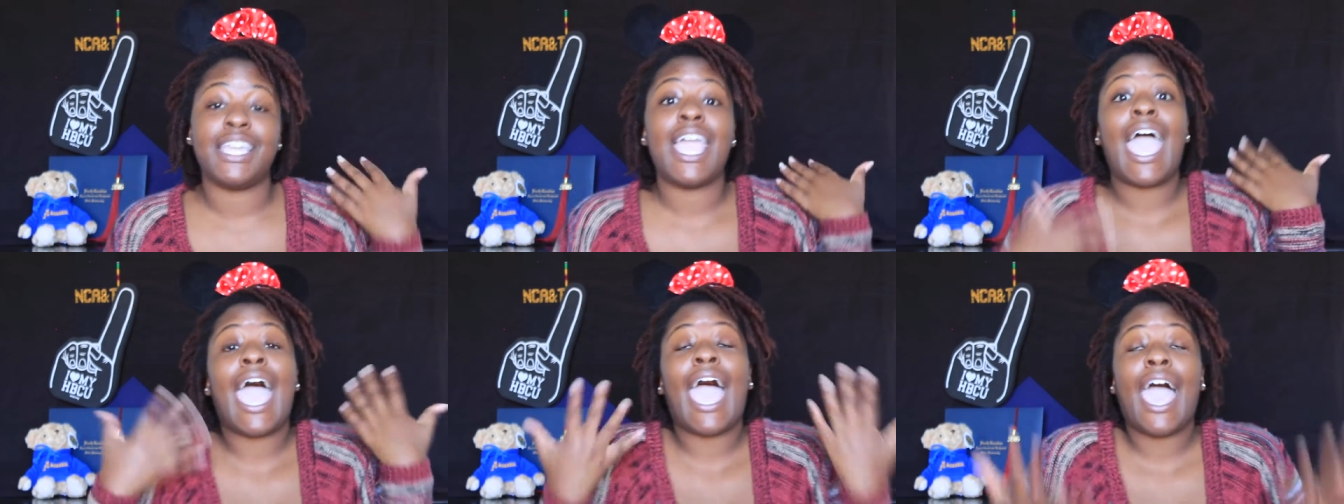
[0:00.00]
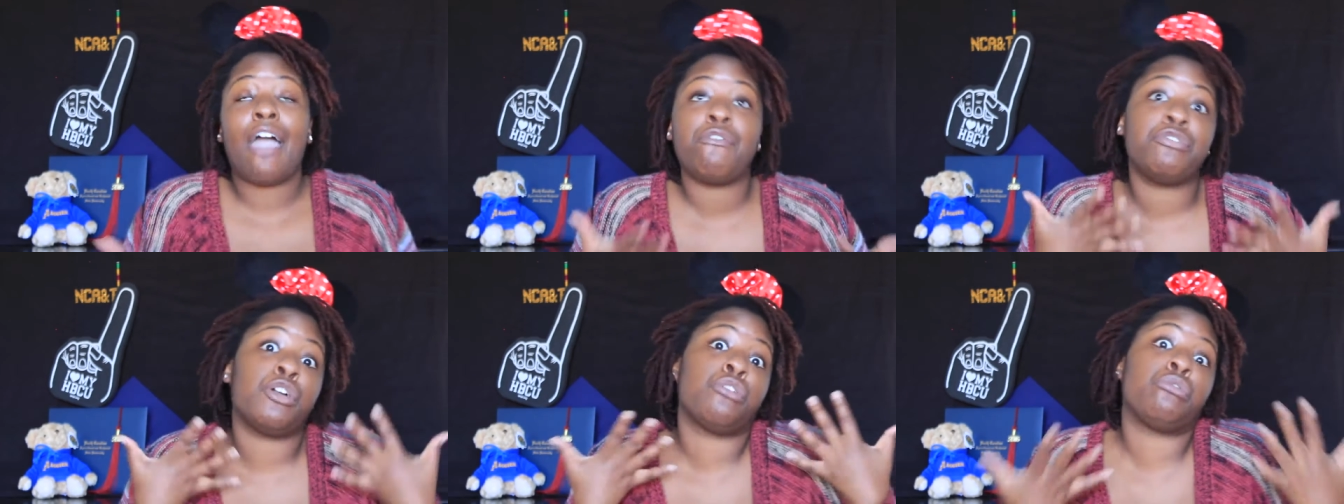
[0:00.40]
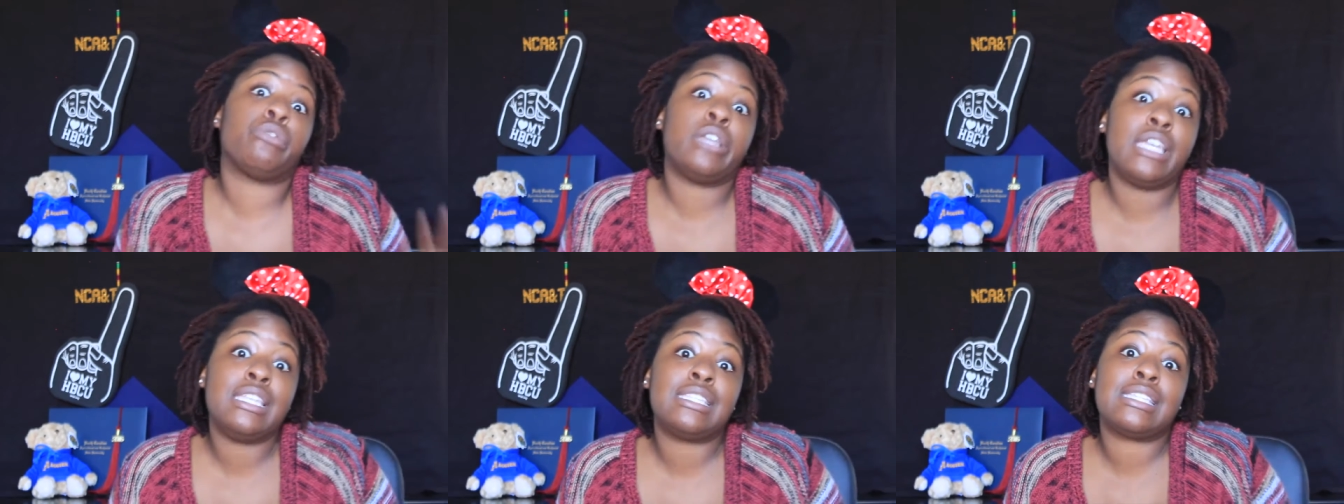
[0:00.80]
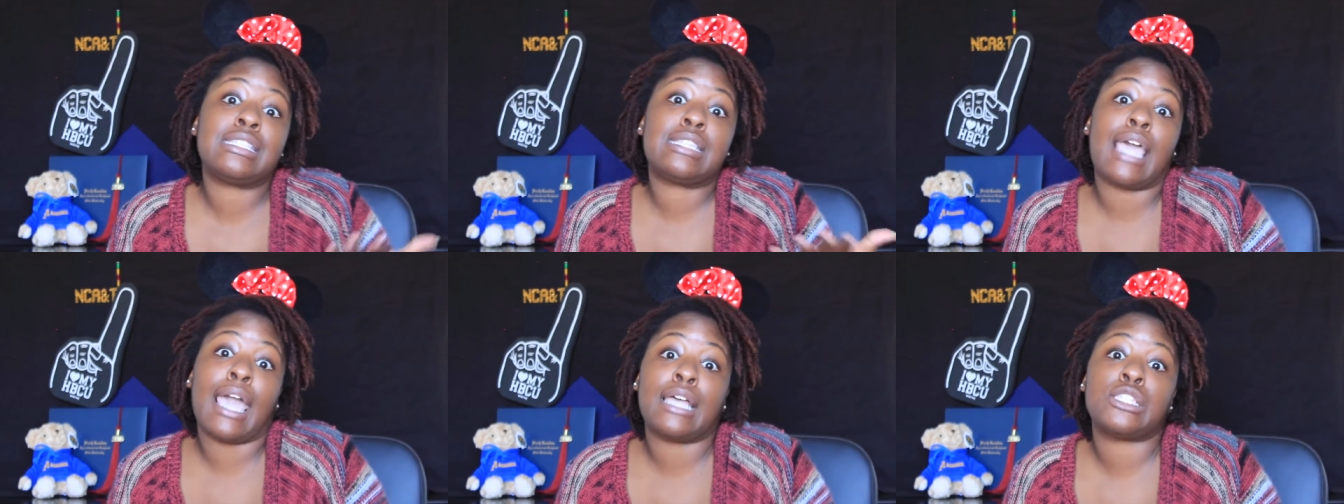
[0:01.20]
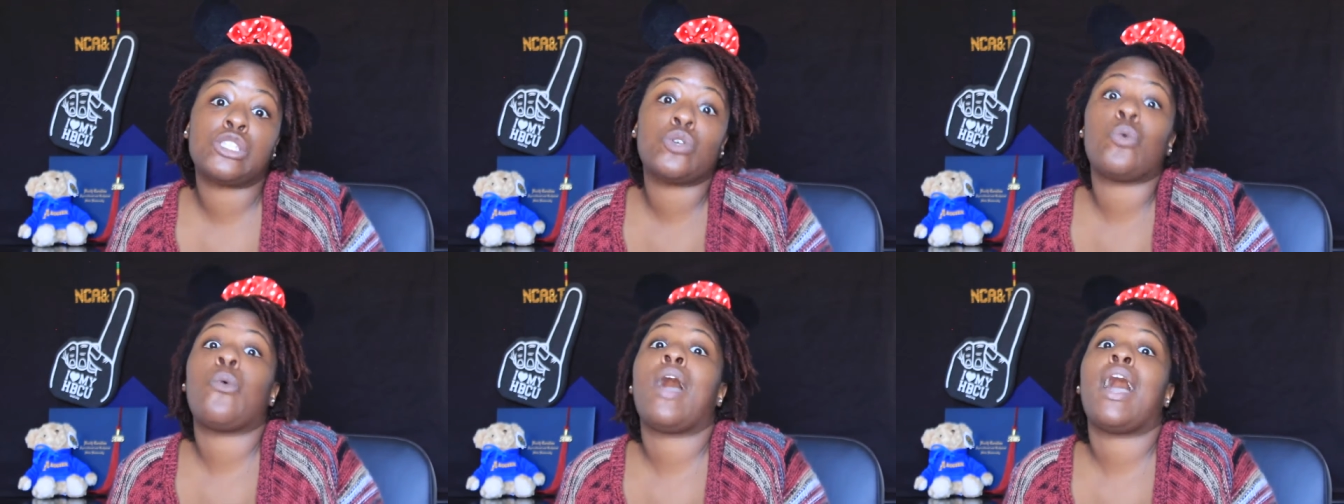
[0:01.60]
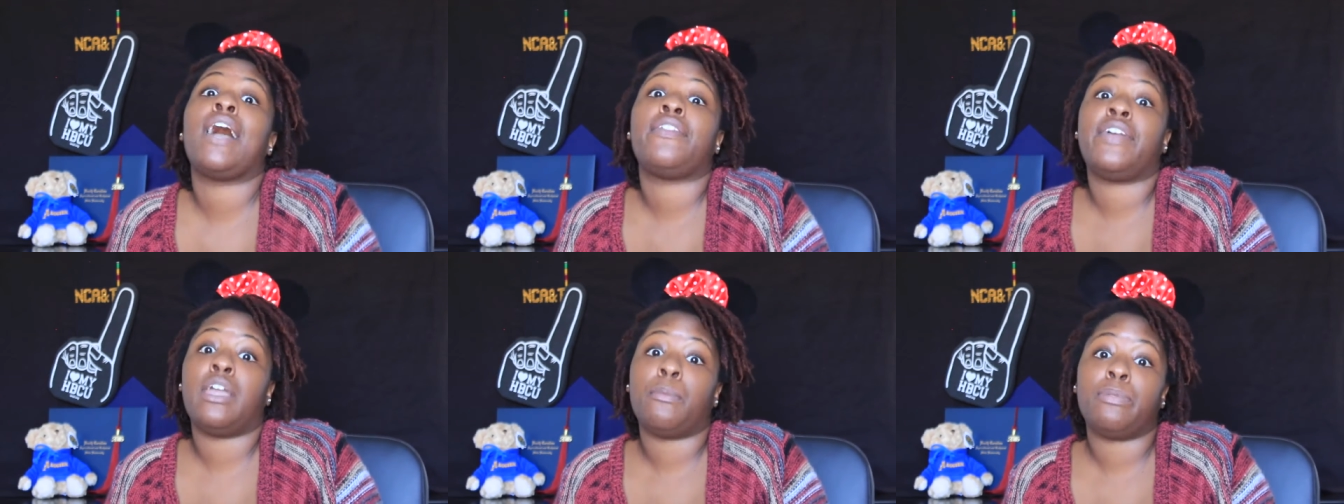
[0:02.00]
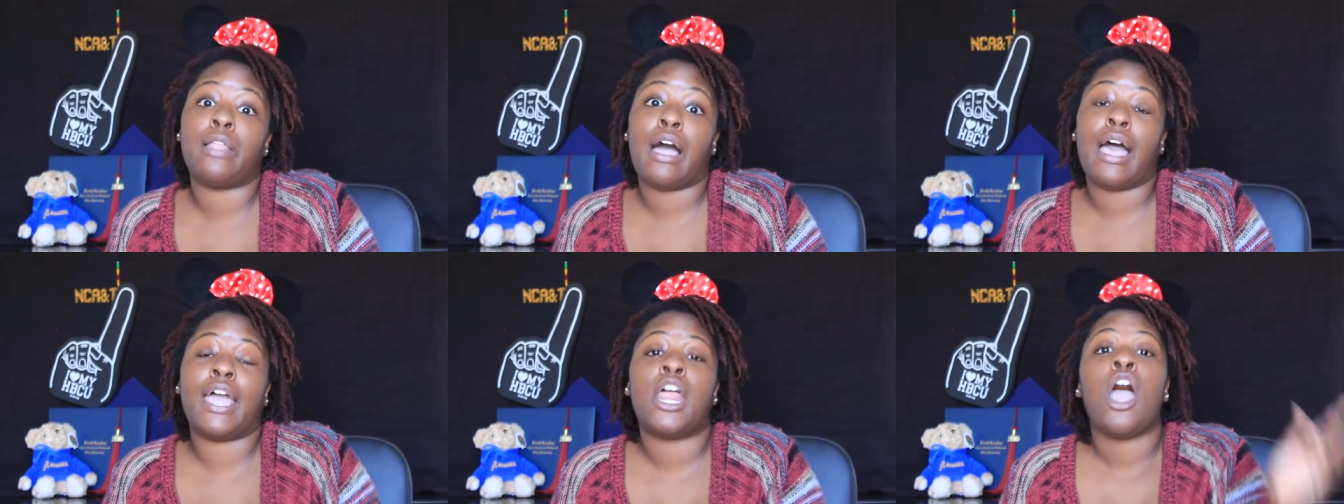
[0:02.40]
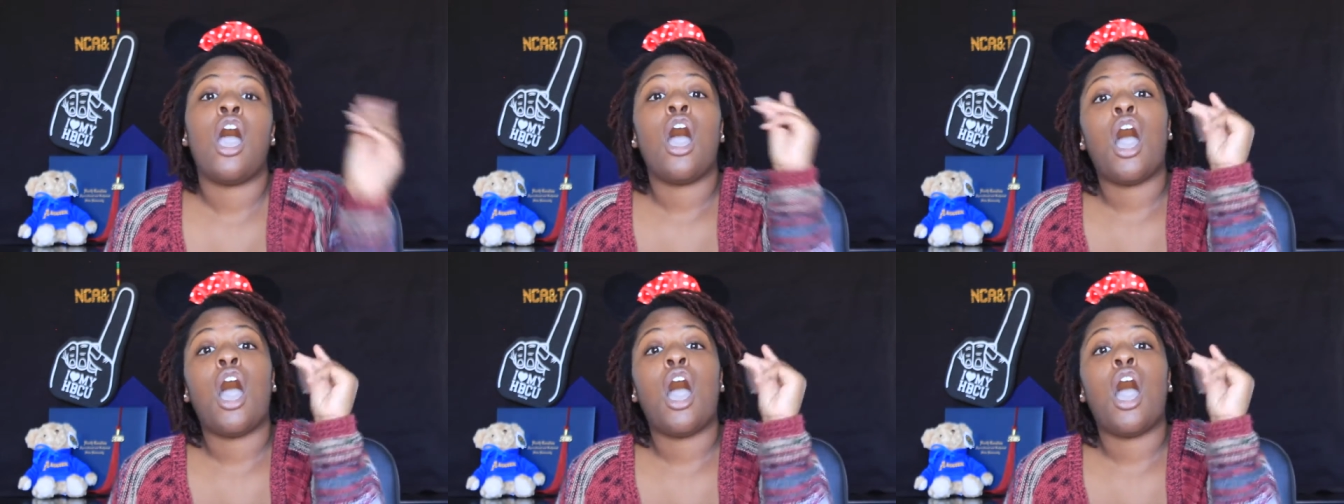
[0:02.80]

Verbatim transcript: They have their reasons as to why they applied.